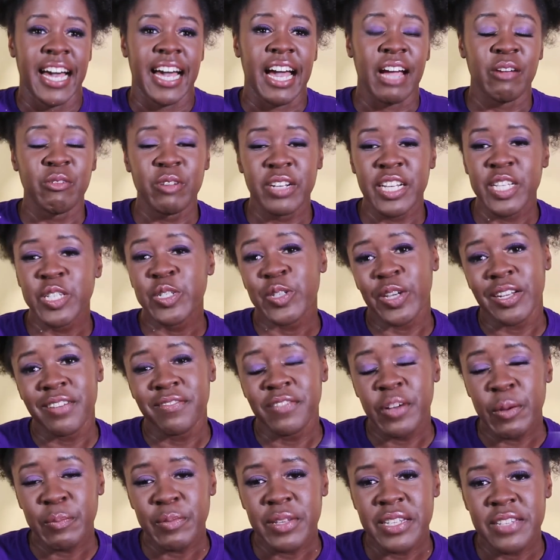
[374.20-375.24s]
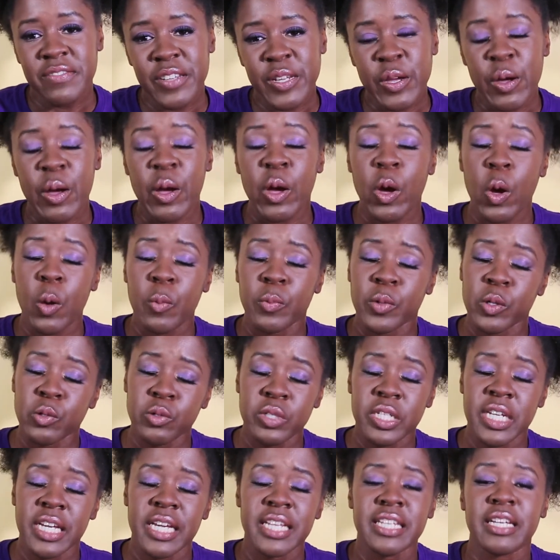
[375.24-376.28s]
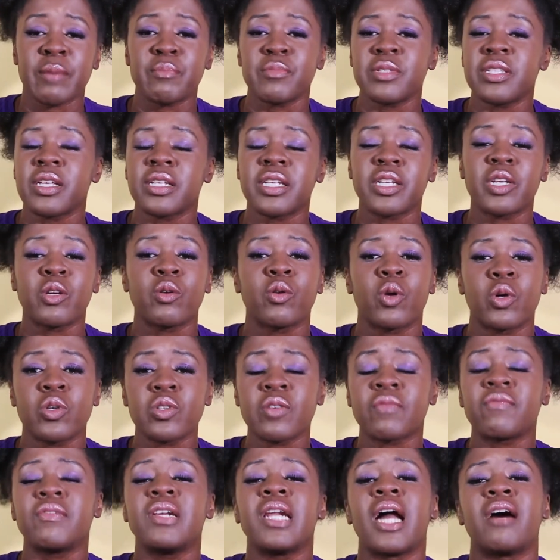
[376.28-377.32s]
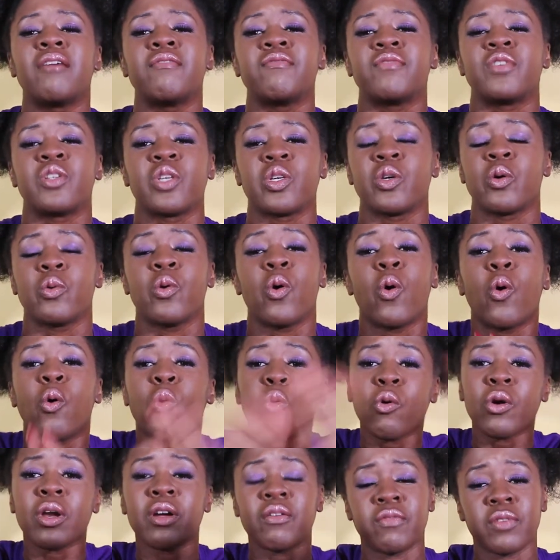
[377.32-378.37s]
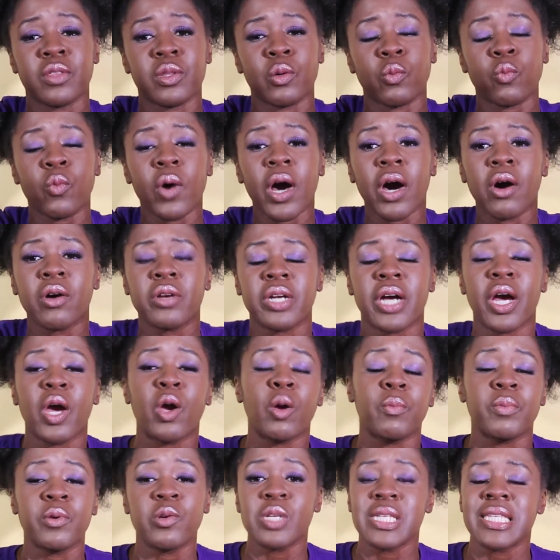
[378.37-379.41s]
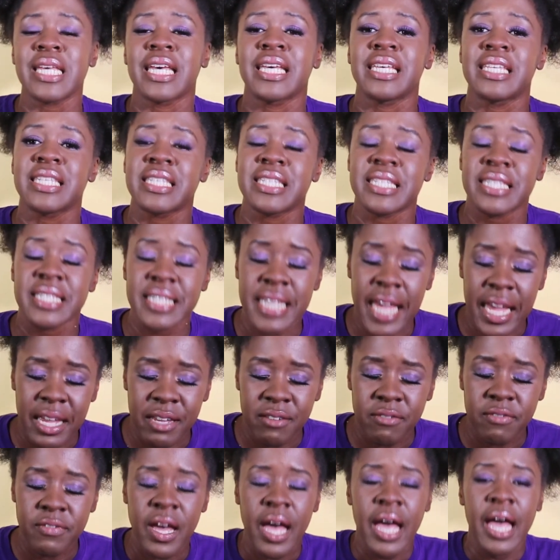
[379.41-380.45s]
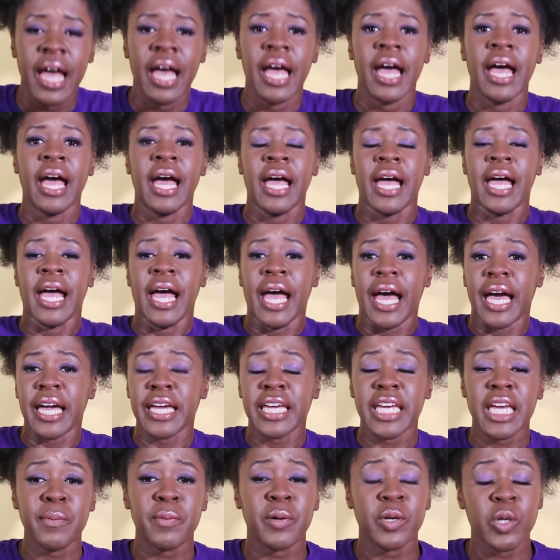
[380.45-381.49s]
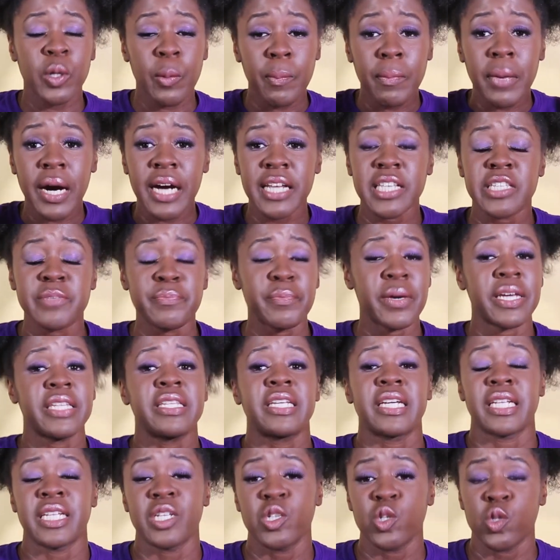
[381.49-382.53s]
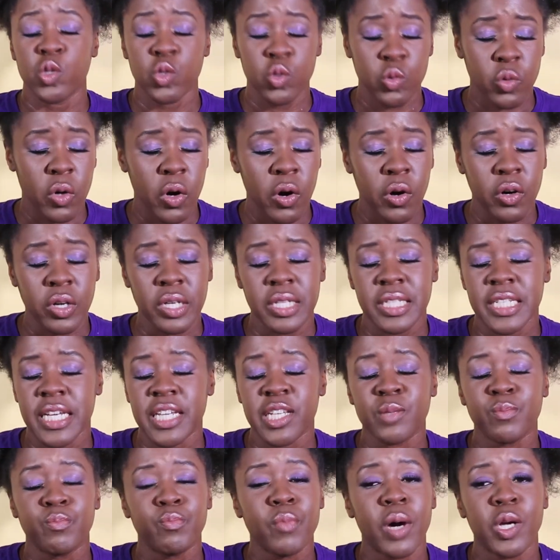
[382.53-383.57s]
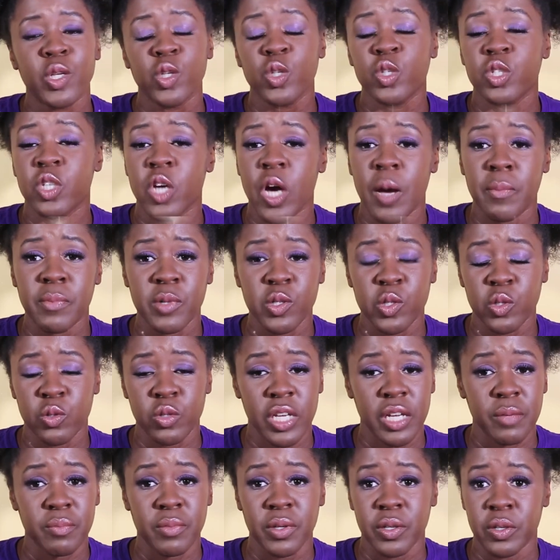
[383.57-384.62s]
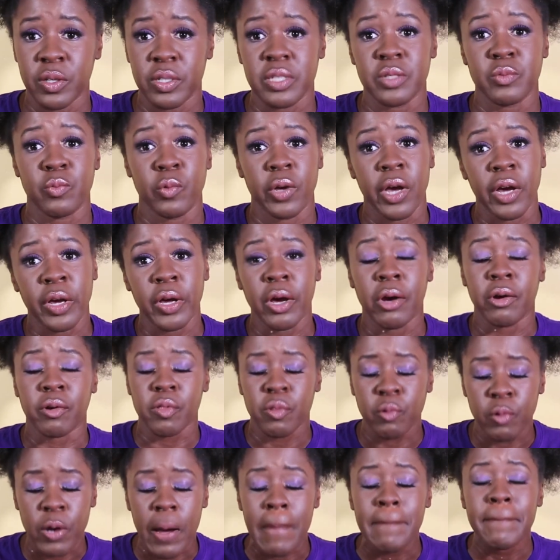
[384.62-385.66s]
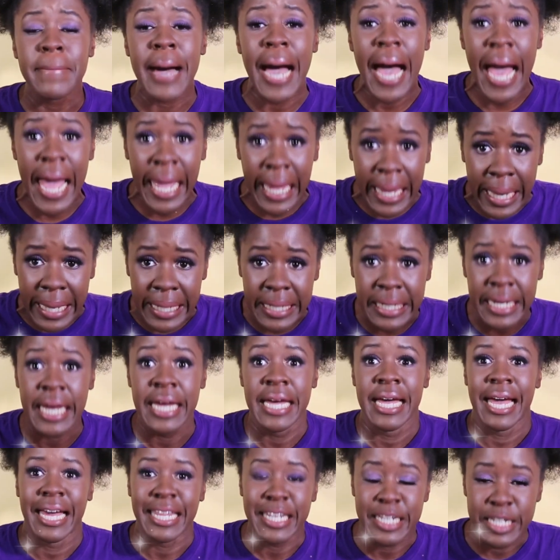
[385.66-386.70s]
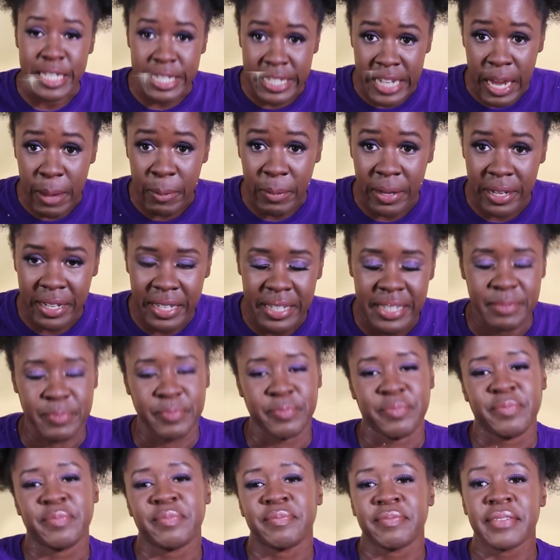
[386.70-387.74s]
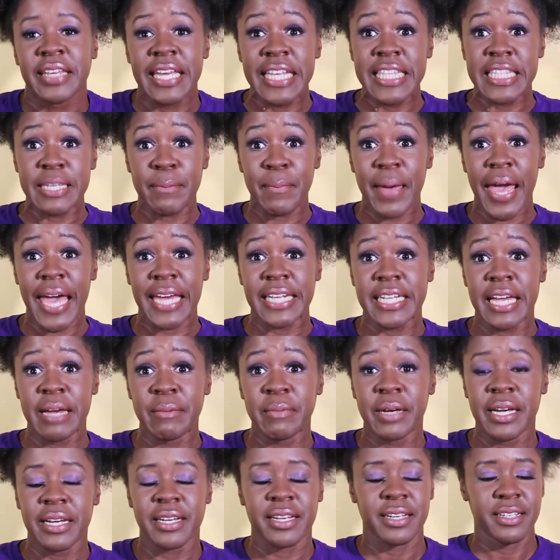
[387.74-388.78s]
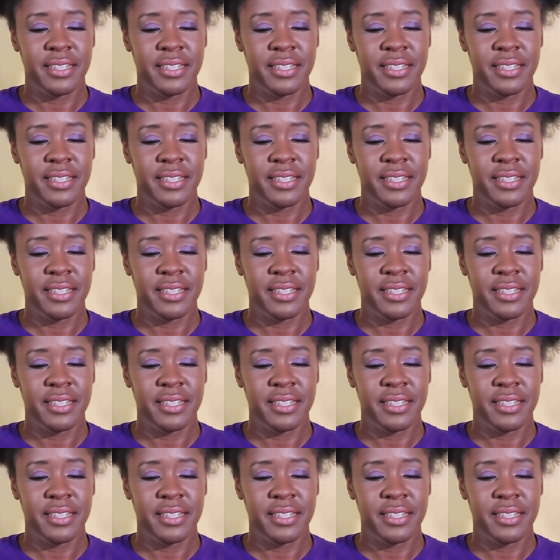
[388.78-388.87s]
I really enjoyed filming this video. I hope you did. I'm sending you lots of love to you all over the world. I hope you're staying safe and keeping your minds mentally strong. Take as much time as you need, because we are going through a pandemic. It's a pandemic.